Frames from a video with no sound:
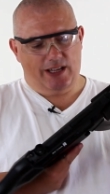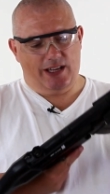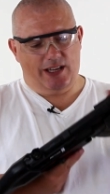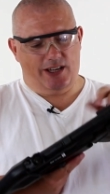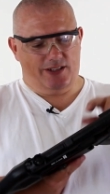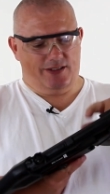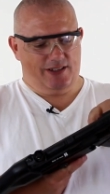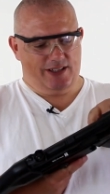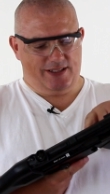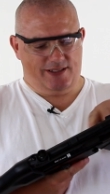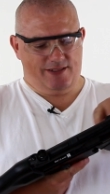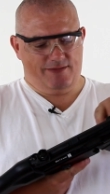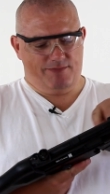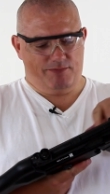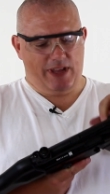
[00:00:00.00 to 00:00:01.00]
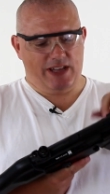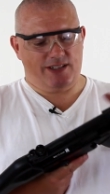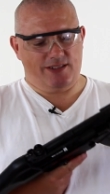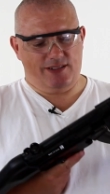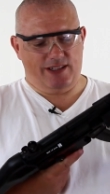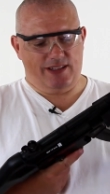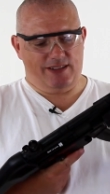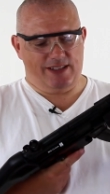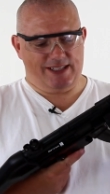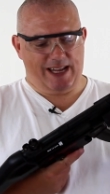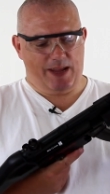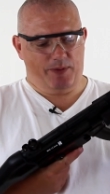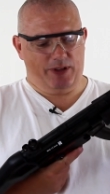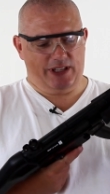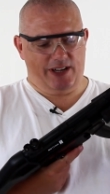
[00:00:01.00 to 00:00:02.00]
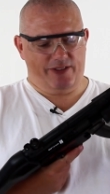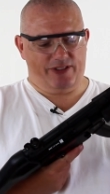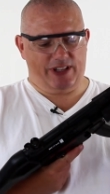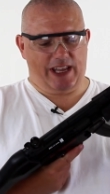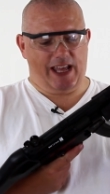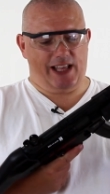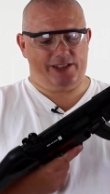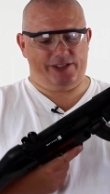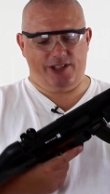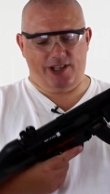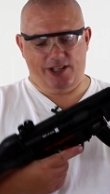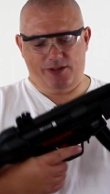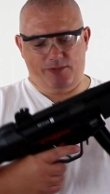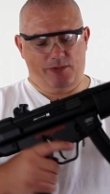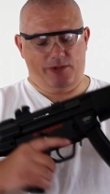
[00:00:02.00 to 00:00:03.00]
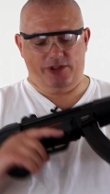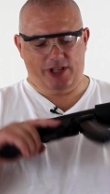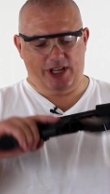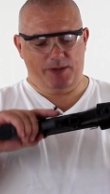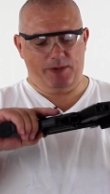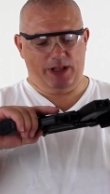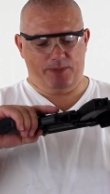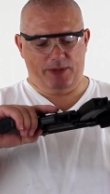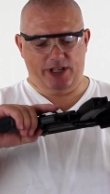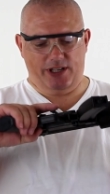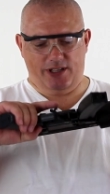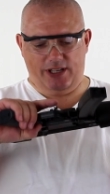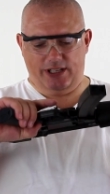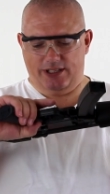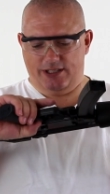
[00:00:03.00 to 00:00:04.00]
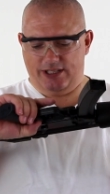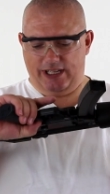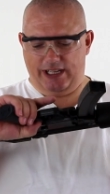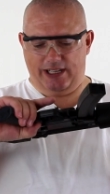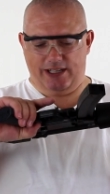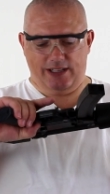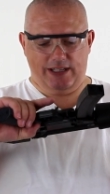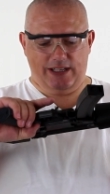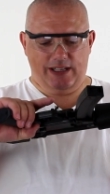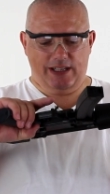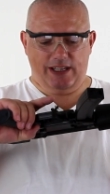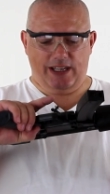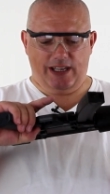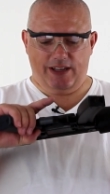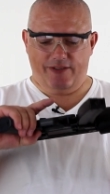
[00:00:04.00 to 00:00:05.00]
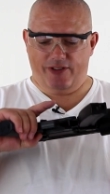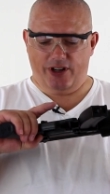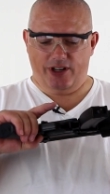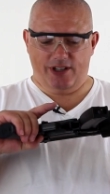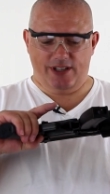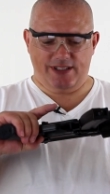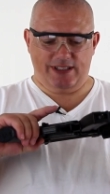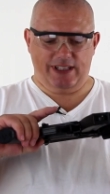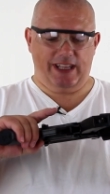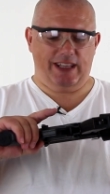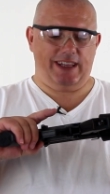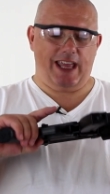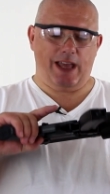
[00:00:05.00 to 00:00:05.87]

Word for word: Uh, I, as I mentioned, the, the, stamping there for the Cal 9, 9mm by 19, uh, very nice indeed.